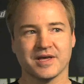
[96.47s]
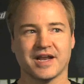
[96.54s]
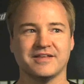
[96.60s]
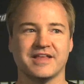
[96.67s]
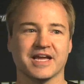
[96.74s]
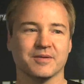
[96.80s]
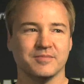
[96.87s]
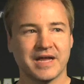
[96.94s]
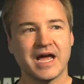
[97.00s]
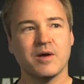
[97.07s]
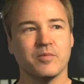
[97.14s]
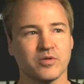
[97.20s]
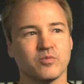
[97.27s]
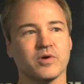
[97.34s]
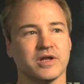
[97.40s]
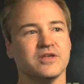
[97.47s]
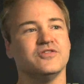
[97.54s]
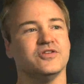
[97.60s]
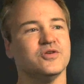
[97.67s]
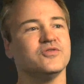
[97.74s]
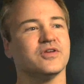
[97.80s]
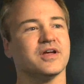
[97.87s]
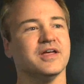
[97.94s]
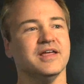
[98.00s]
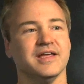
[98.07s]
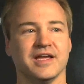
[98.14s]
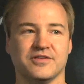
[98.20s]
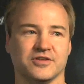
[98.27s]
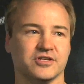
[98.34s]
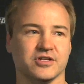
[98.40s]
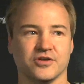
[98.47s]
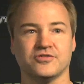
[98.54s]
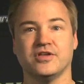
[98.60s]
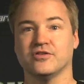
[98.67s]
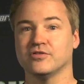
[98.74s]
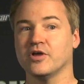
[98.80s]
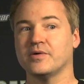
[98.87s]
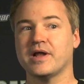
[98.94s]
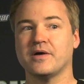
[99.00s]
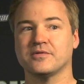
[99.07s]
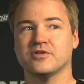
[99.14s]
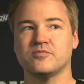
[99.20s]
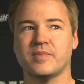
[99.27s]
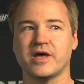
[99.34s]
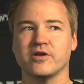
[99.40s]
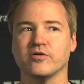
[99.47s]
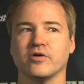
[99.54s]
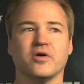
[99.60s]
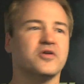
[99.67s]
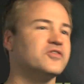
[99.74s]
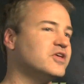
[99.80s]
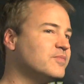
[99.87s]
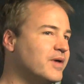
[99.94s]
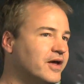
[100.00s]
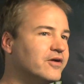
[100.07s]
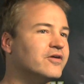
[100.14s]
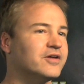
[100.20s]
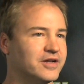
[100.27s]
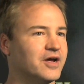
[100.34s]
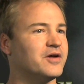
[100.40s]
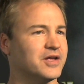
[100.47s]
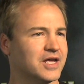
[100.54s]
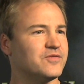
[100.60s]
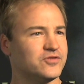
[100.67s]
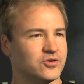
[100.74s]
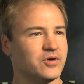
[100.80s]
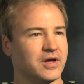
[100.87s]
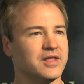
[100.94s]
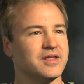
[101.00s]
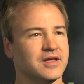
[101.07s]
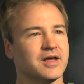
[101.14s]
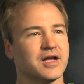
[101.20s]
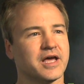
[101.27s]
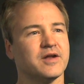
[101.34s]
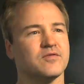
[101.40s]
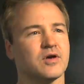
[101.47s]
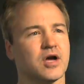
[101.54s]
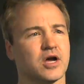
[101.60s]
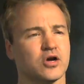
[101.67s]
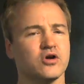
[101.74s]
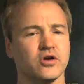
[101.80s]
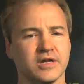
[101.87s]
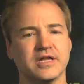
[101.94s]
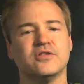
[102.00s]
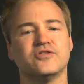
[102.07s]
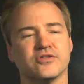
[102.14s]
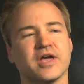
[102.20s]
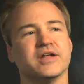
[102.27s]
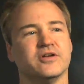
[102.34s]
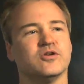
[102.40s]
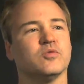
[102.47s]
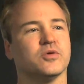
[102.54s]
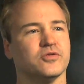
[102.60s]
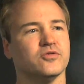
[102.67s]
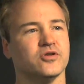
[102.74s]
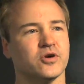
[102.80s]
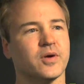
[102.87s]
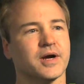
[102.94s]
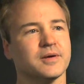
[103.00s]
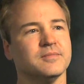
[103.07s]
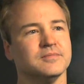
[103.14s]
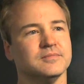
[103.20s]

Can I take him down with what he's using? Is it just his loadout that's better, or is he better? It gives you a kind of a good insight into what they're doing.